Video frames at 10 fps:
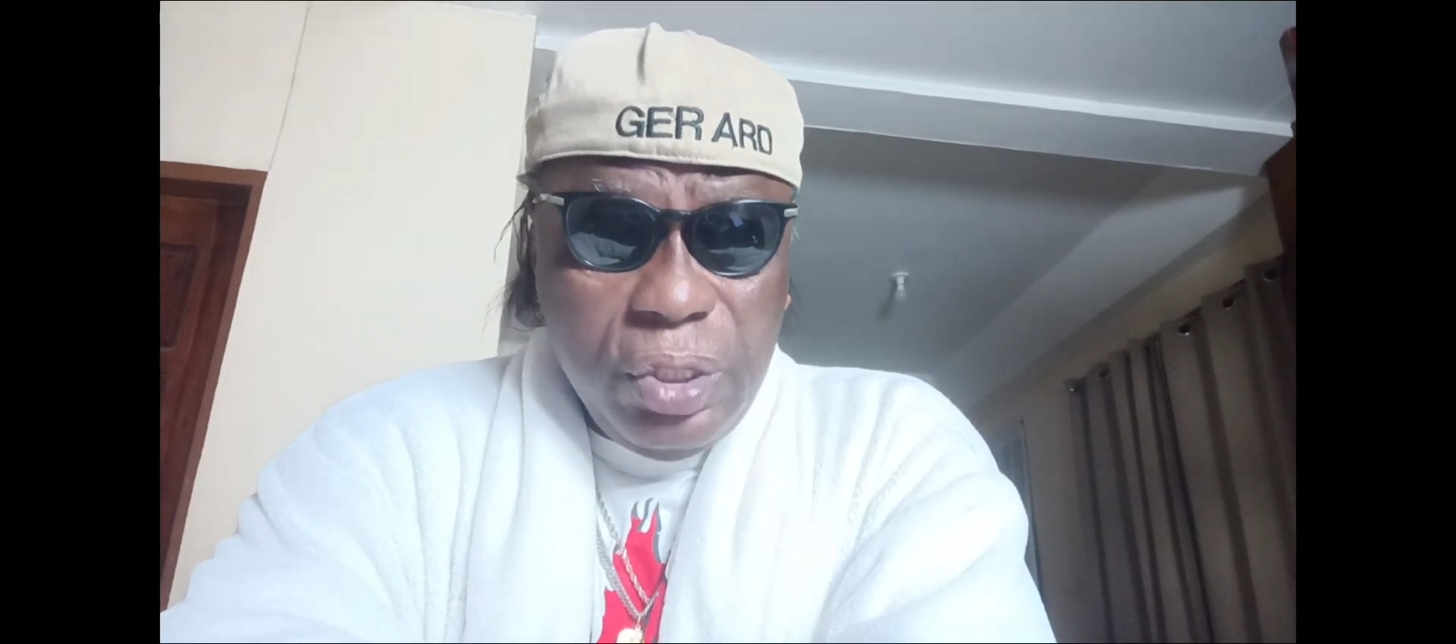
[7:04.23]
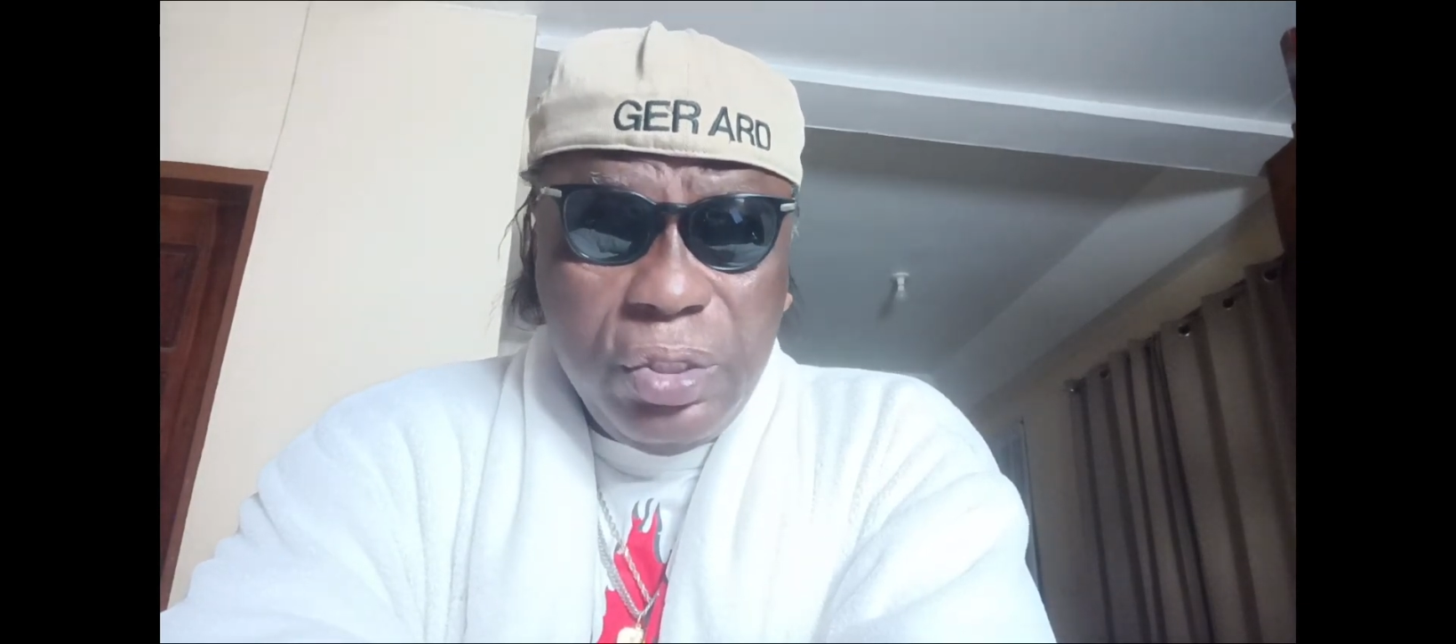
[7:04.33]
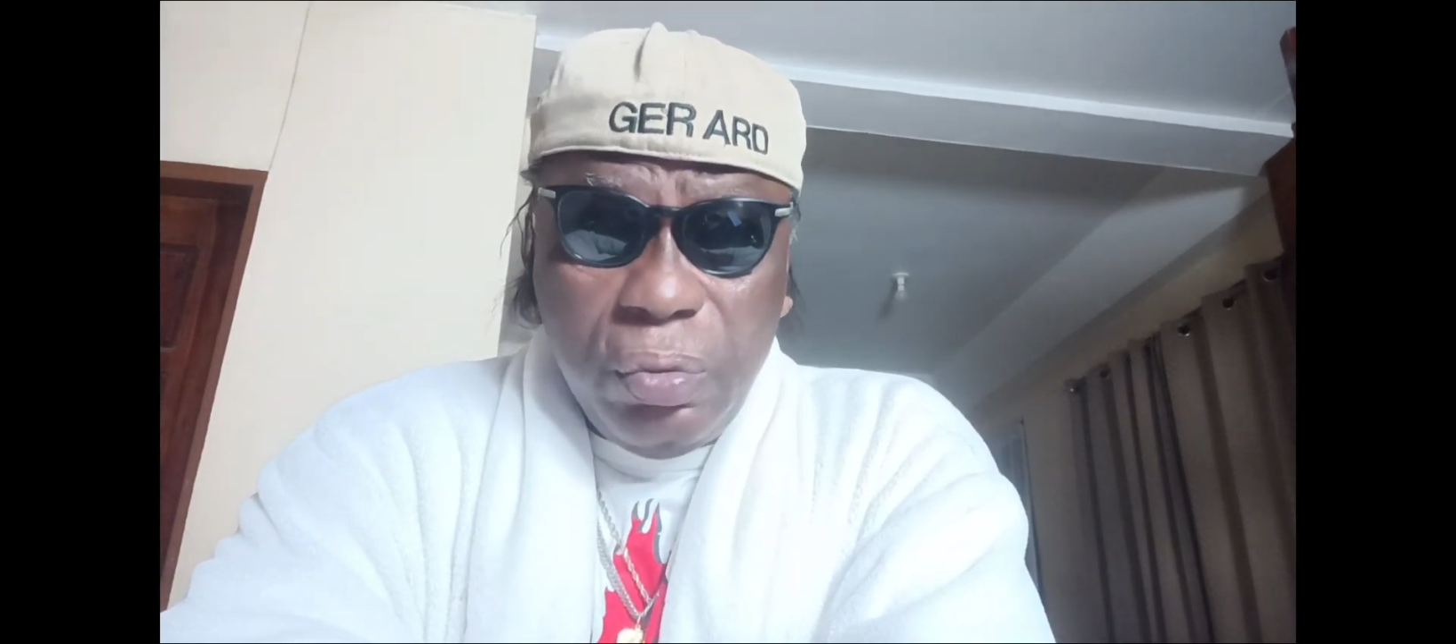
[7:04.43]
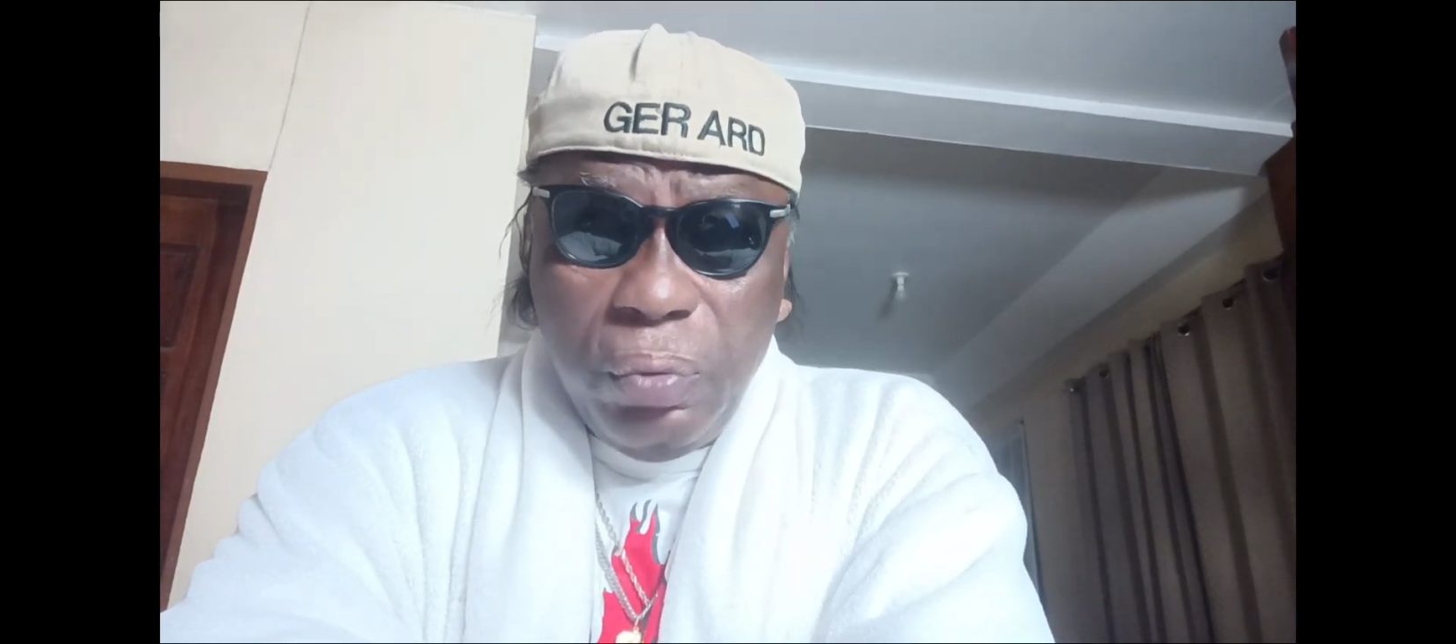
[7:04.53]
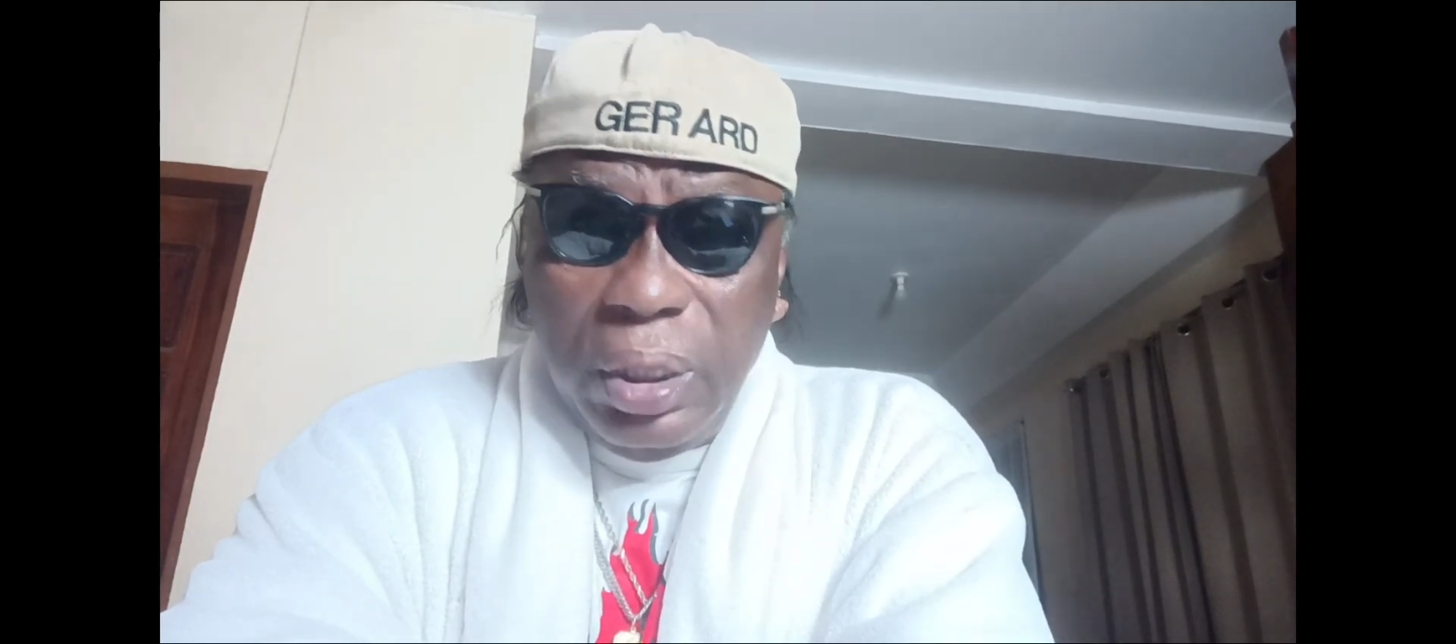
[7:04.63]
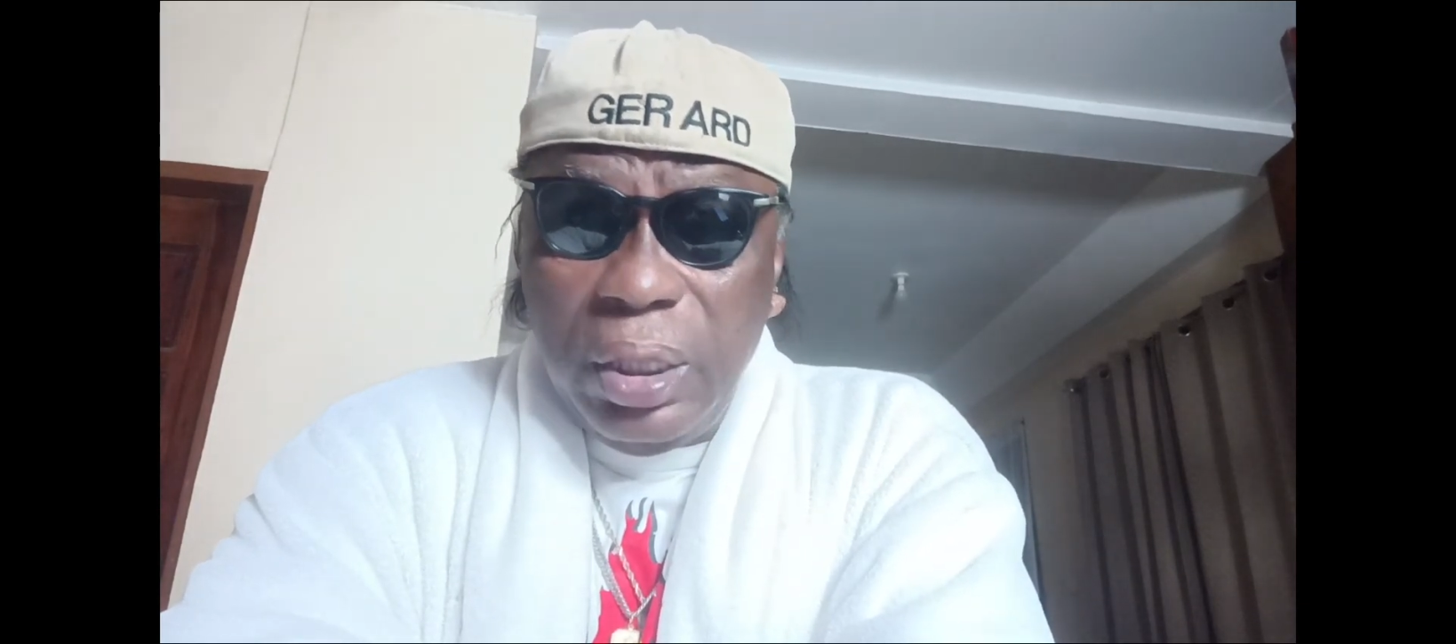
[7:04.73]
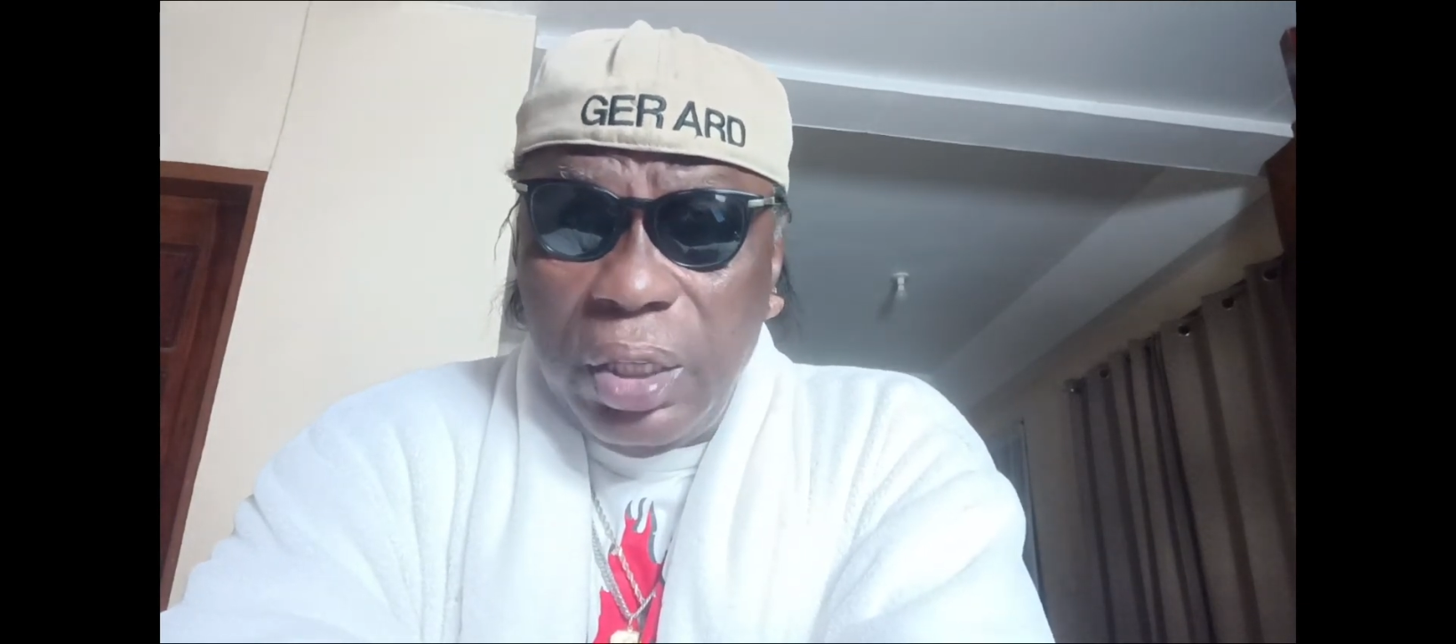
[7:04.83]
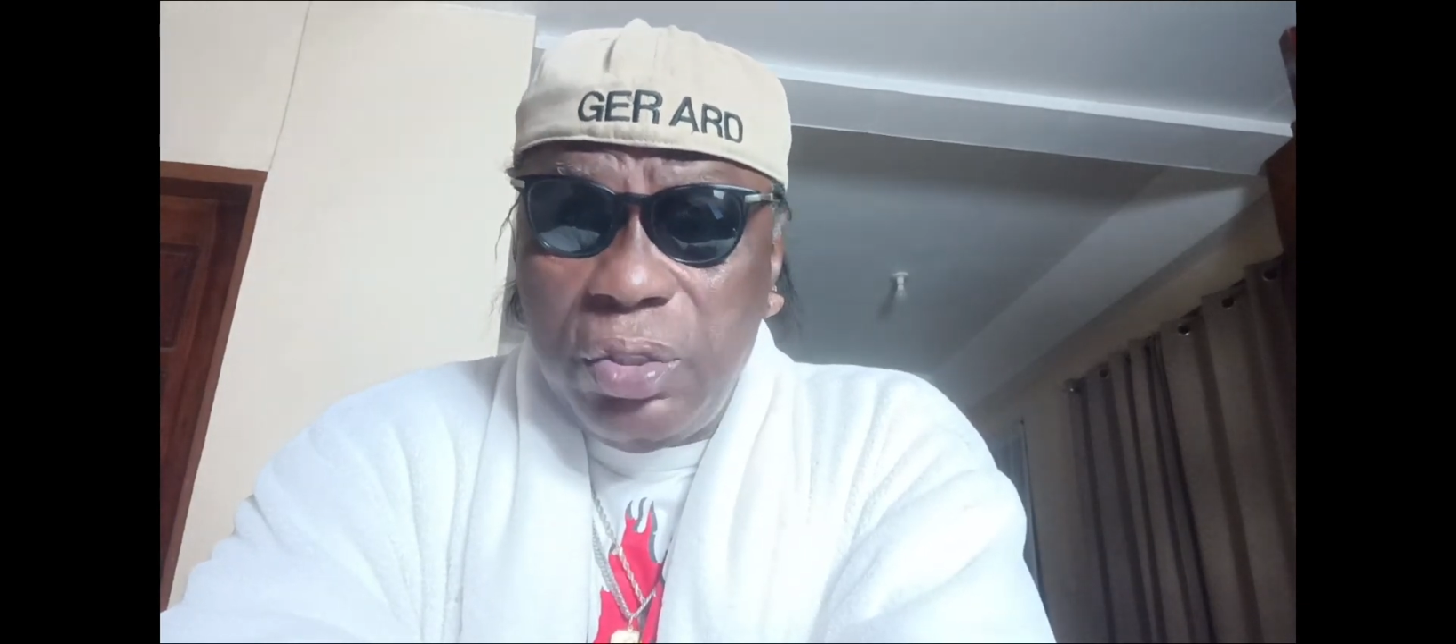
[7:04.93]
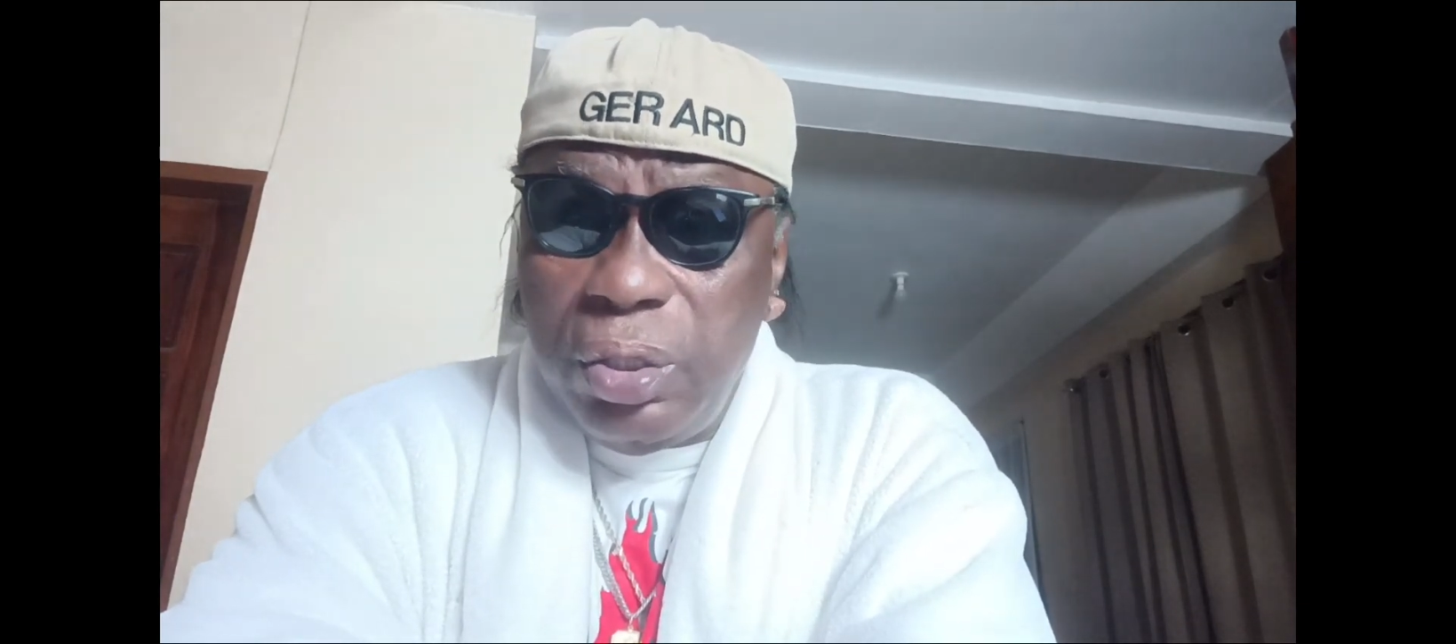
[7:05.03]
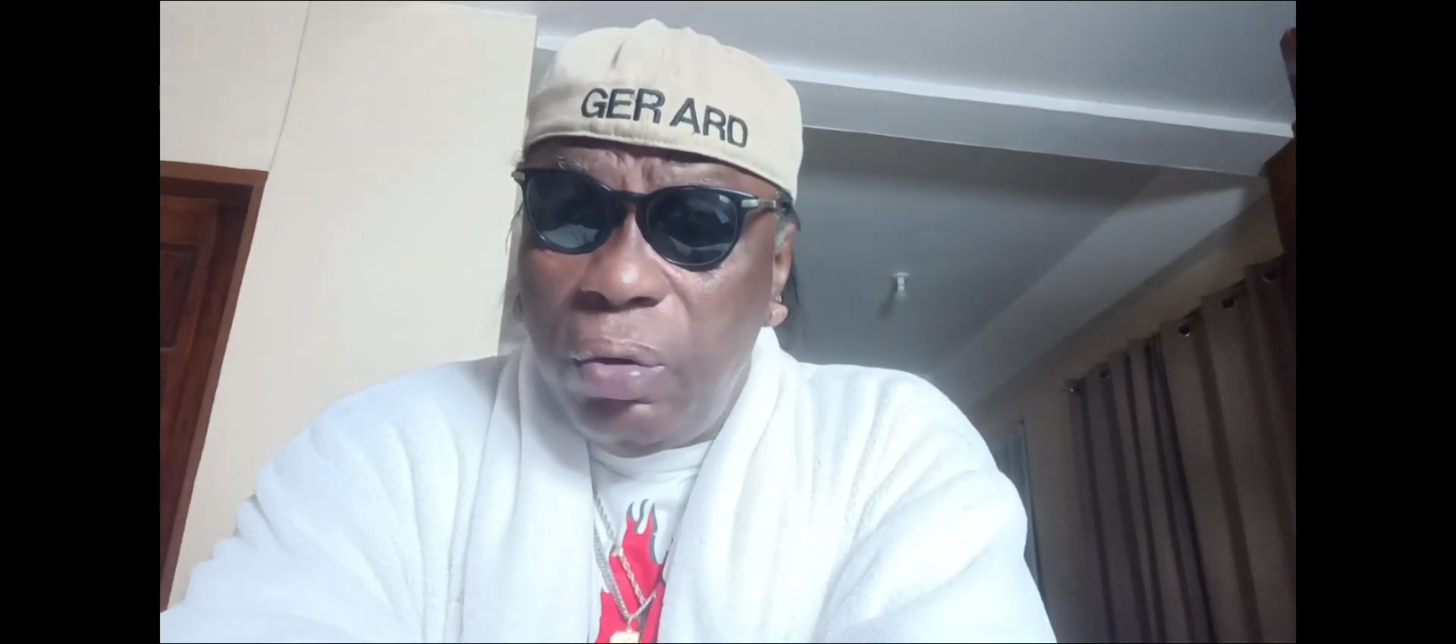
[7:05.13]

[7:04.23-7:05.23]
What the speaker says: to really let you